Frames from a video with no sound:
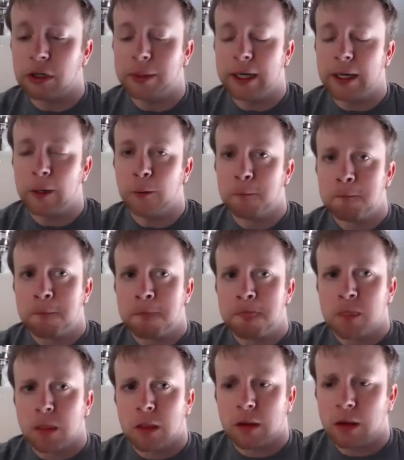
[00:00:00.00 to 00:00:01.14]
about
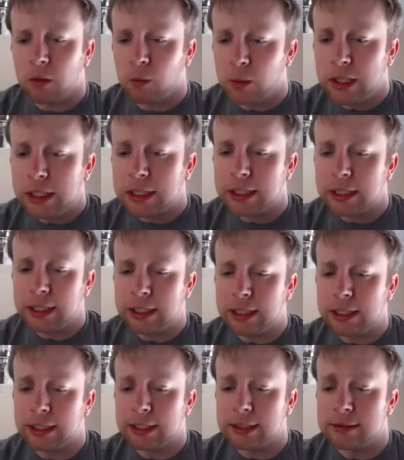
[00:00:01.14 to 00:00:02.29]
a week,
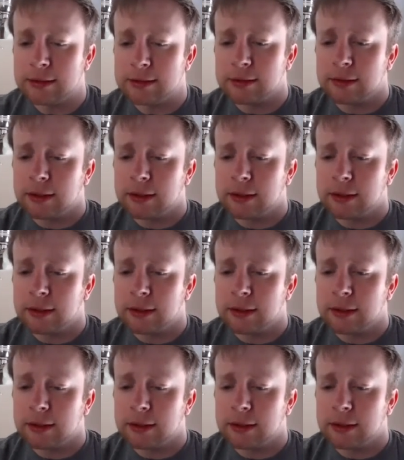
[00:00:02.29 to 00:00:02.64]
and